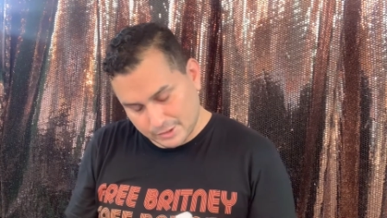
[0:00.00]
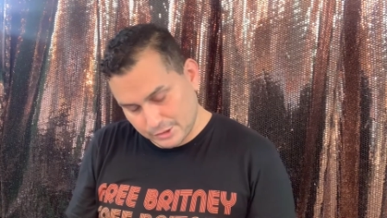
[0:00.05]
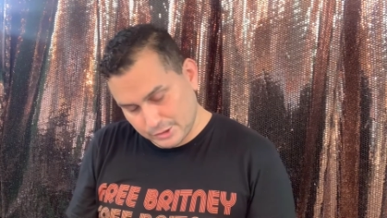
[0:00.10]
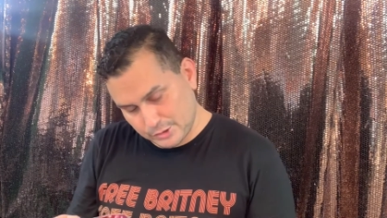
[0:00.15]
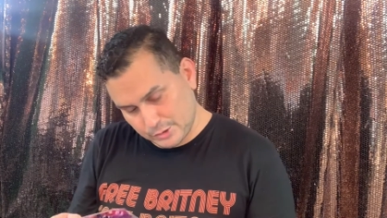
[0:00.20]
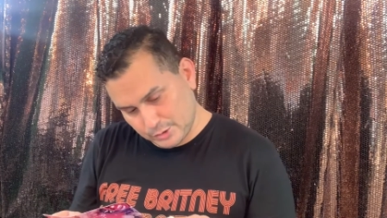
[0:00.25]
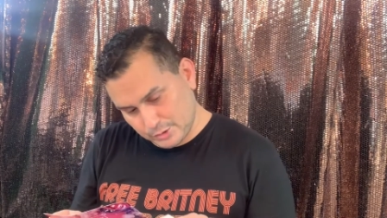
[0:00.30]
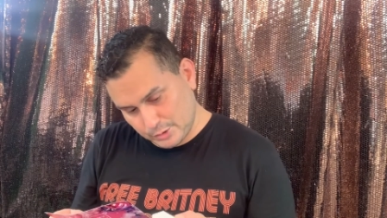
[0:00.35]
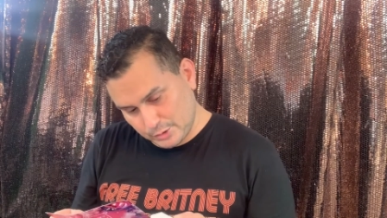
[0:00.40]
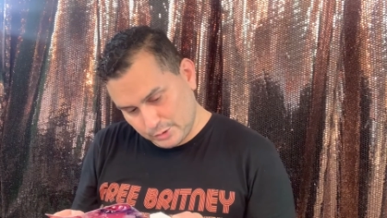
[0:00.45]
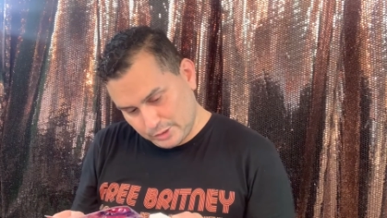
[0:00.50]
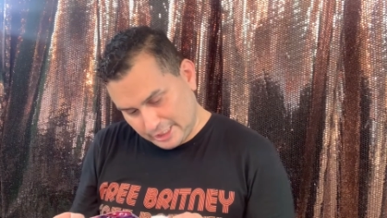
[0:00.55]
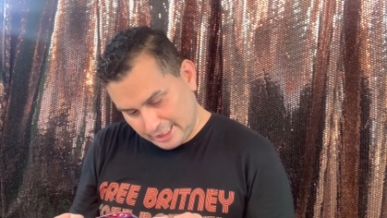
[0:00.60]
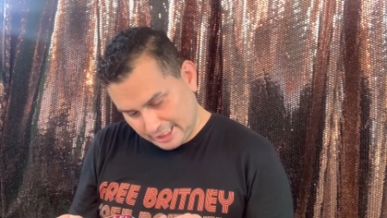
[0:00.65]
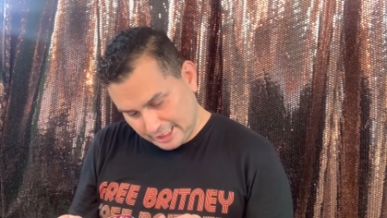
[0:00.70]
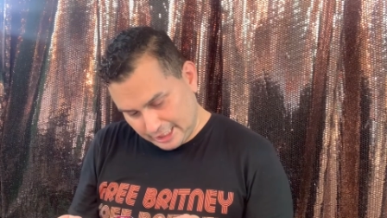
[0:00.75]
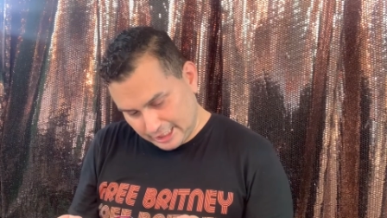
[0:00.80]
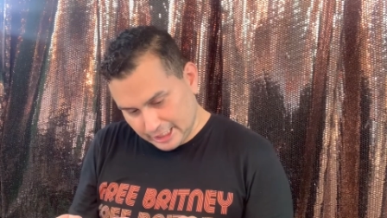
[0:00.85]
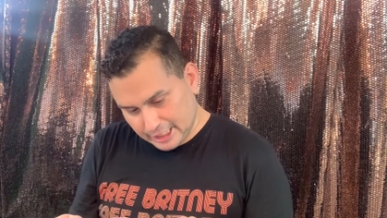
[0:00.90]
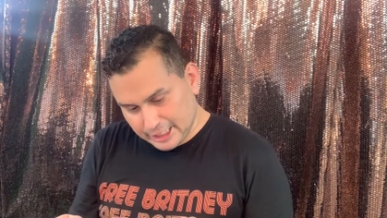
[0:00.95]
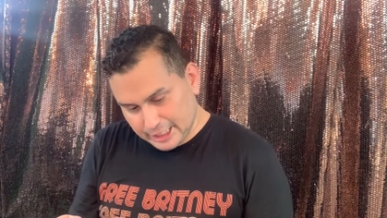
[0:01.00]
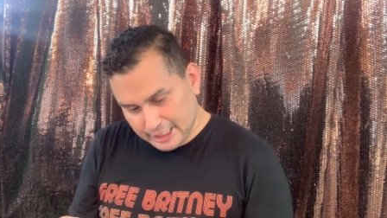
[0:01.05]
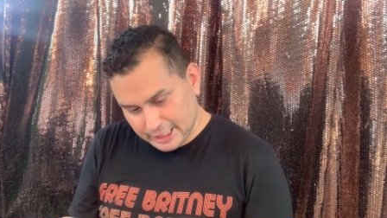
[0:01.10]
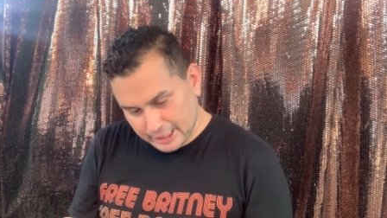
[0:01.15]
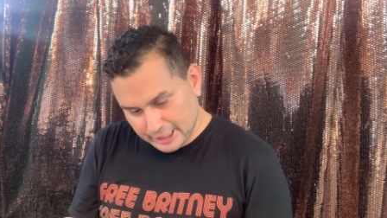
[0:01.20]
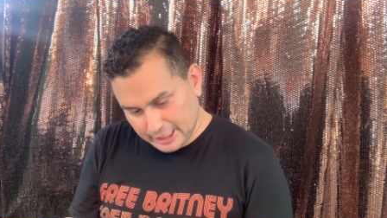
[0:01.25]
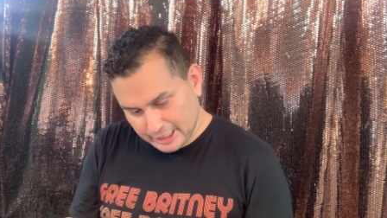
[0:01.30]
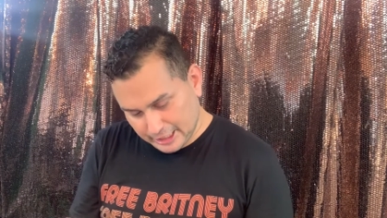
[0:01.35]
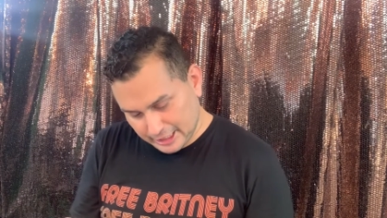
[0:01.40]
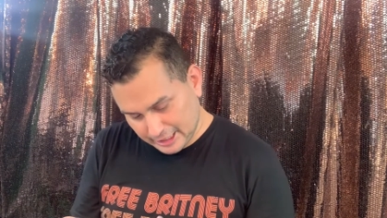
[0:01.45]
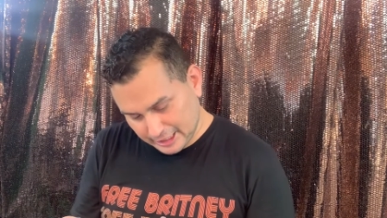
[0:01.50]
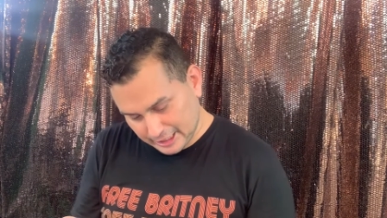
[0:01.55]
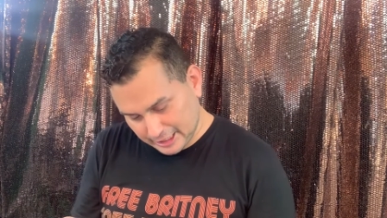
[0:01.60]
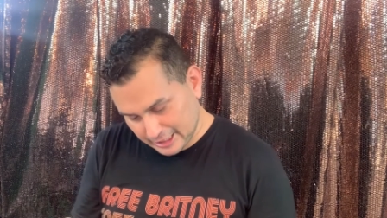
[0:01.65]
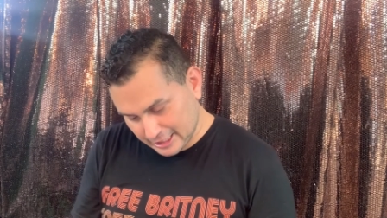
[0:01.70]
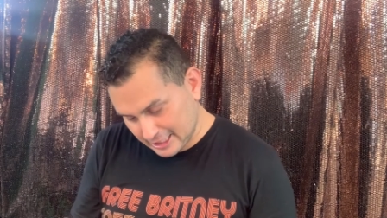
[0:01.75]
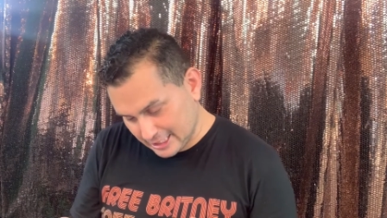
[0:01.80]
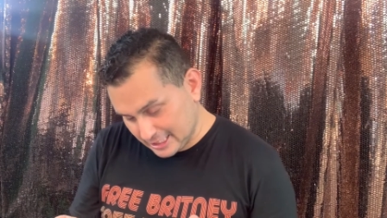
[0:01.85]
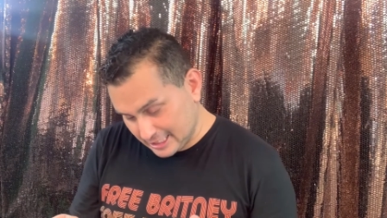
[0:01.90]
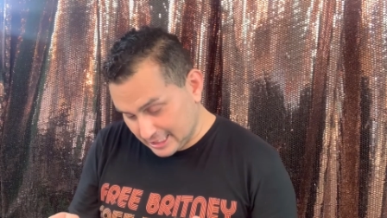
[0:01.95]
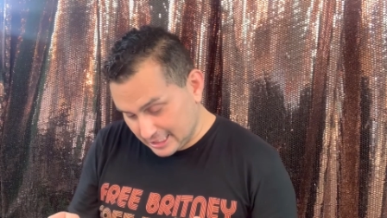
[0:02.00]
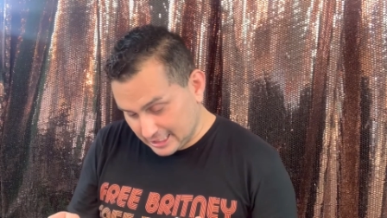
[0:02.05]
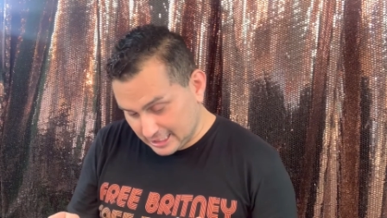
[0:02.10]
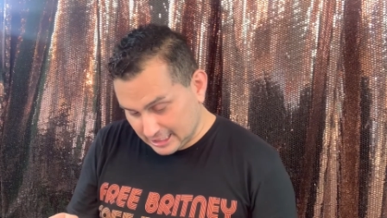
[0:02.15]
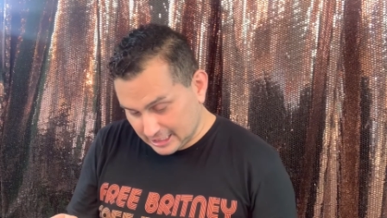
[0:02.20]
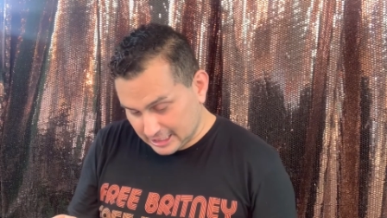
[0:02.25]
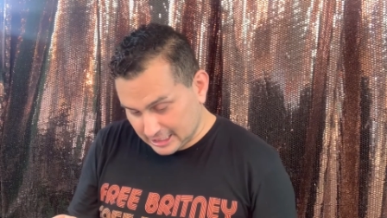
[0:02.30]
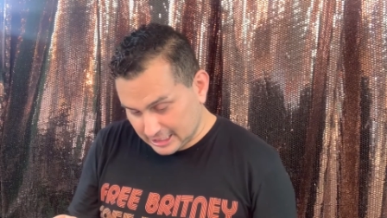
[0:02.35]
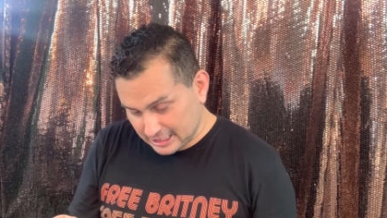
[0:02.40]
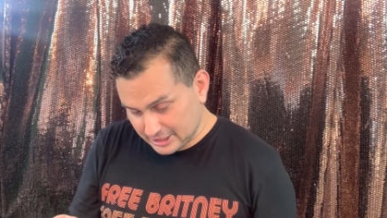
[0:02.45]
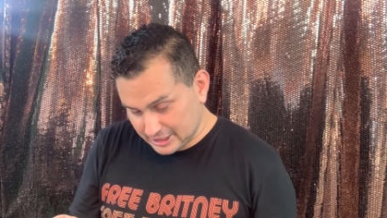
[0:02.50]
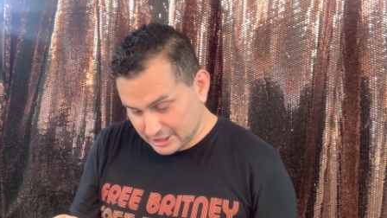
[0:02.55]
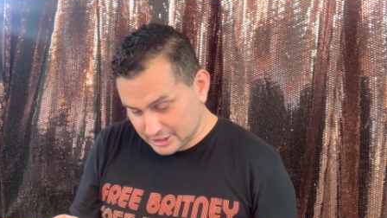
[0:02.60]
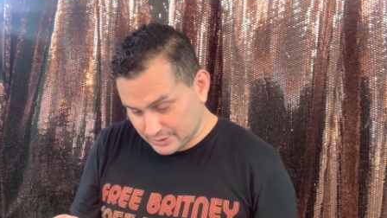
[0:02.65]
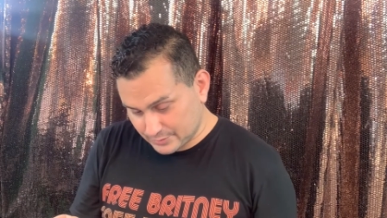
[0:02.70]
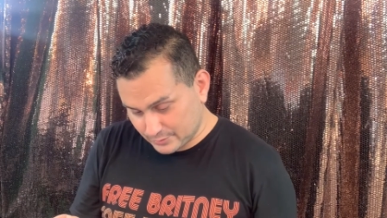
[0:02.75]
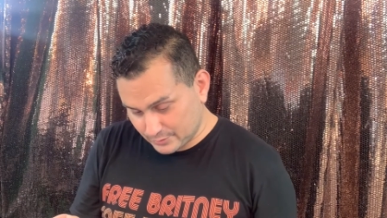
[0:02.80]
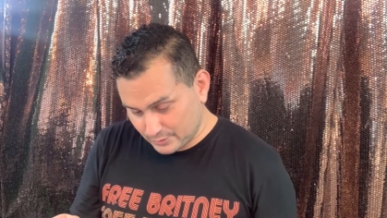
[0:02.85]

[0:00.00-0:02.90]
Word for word: Ooh, okay. This